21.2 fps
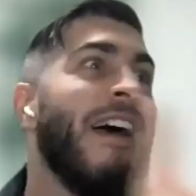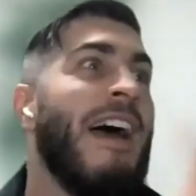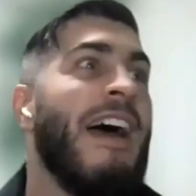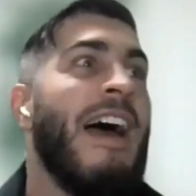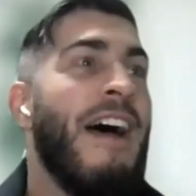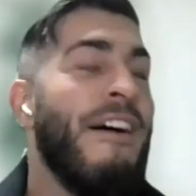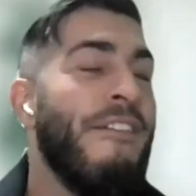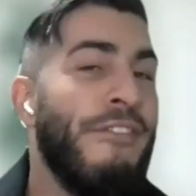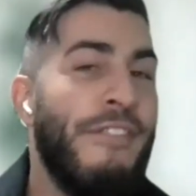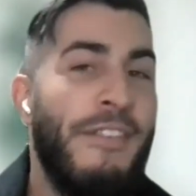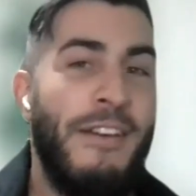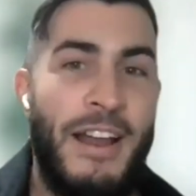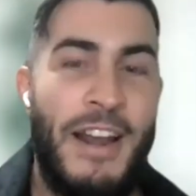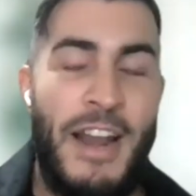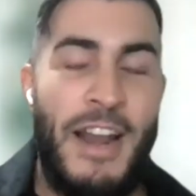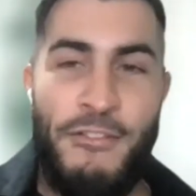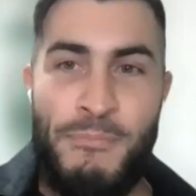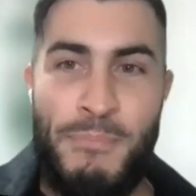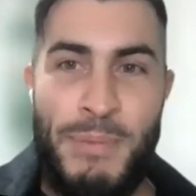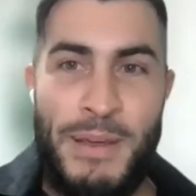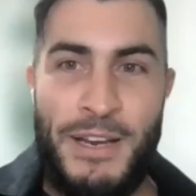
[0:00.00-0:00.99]
have
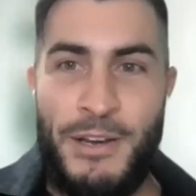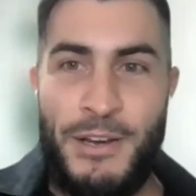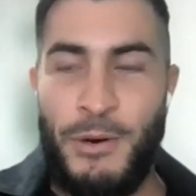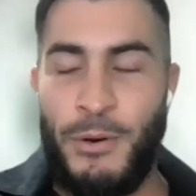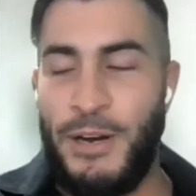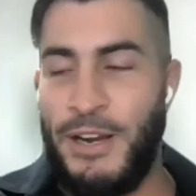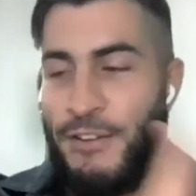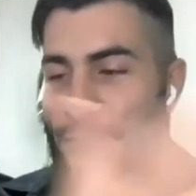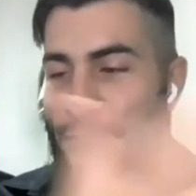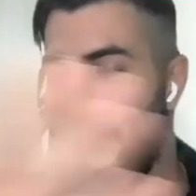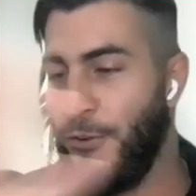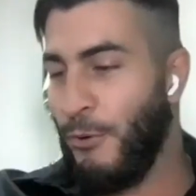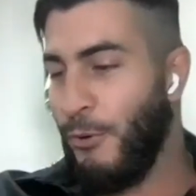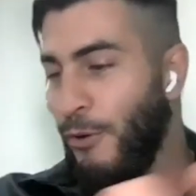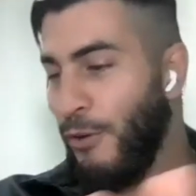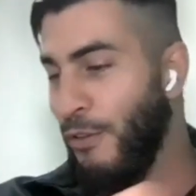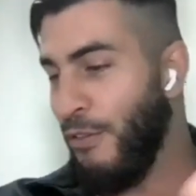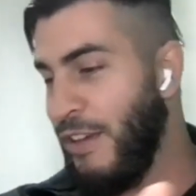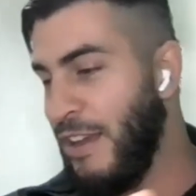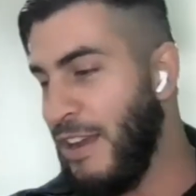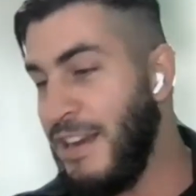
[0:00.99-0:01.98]
enough Bitcoin
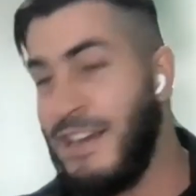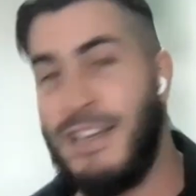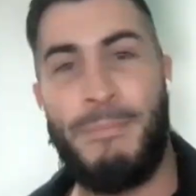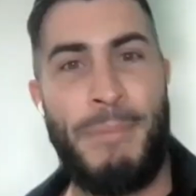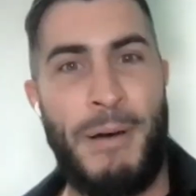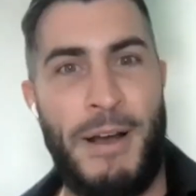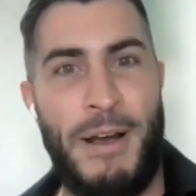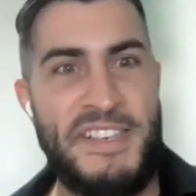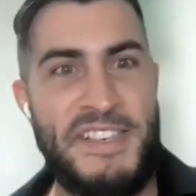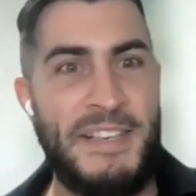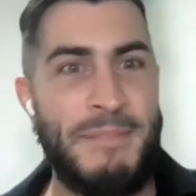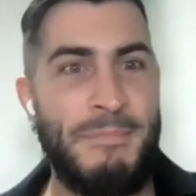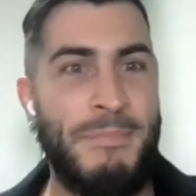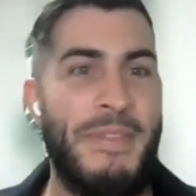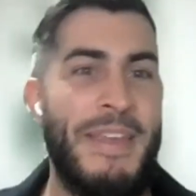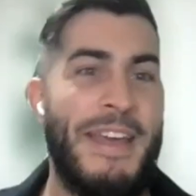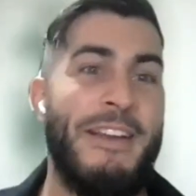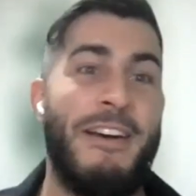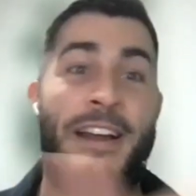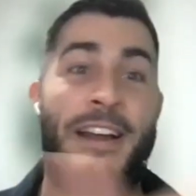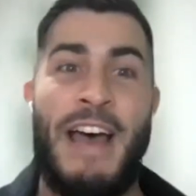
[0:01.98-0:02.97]
for the deposit, but
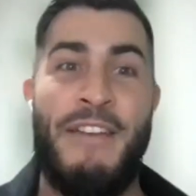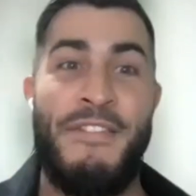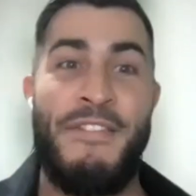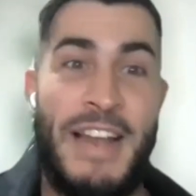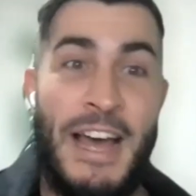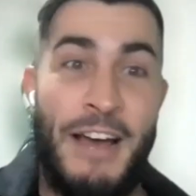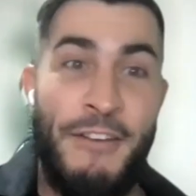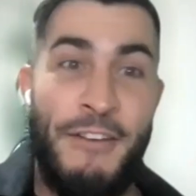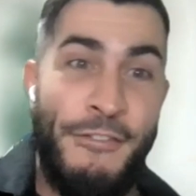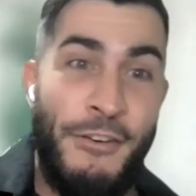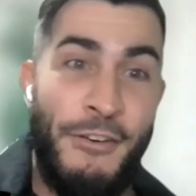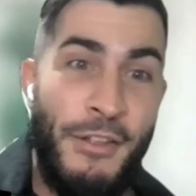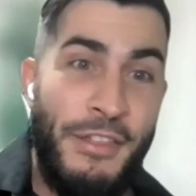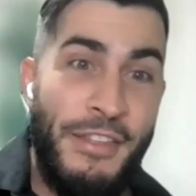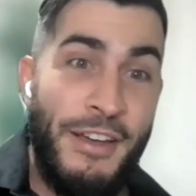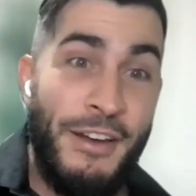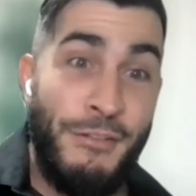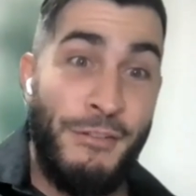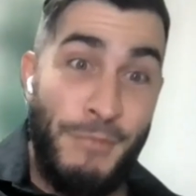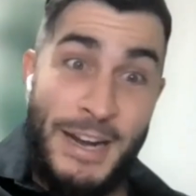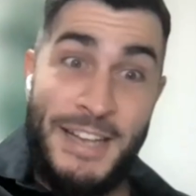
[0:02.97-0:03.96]
they don't have enough for
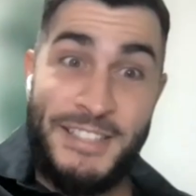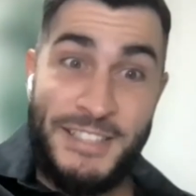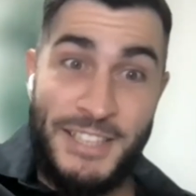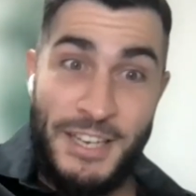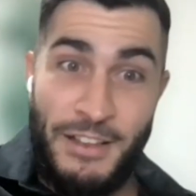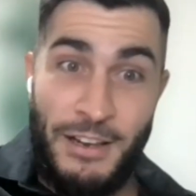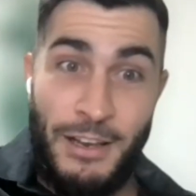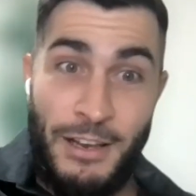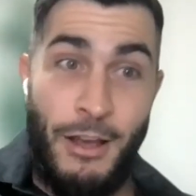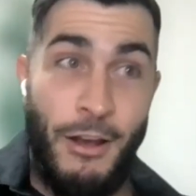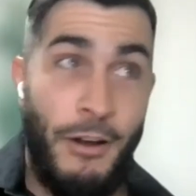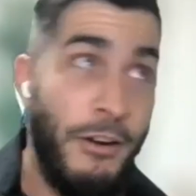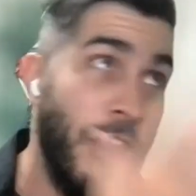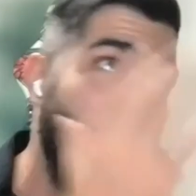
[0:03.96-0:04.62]
the rest of the loan.